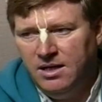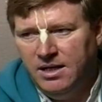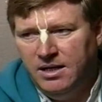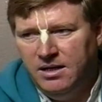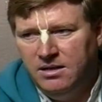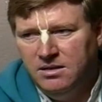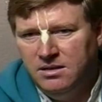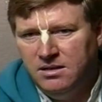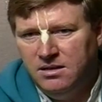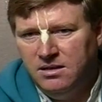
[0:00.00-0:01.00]

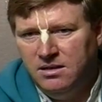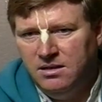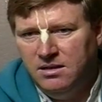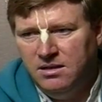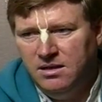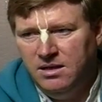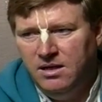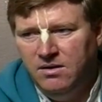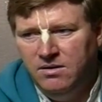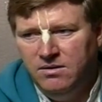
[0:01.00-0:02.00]
and
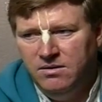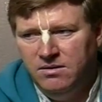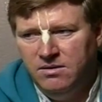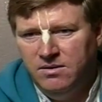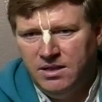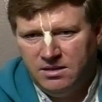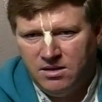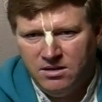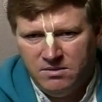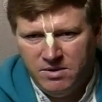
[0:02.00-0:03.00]
he was a
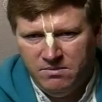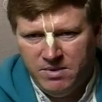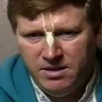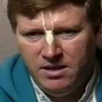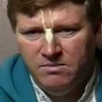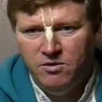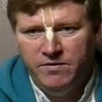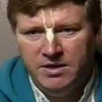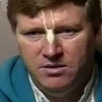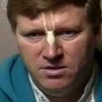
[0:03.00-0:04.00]
Scotsman, but he had
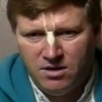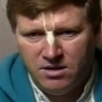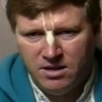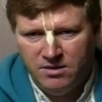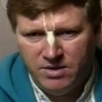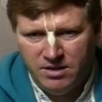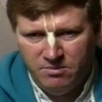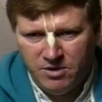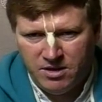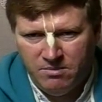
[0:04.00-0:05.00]
moved to New York and he'd written a
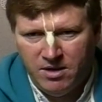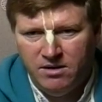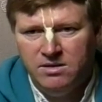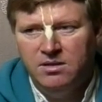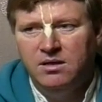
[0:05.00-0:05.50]
book about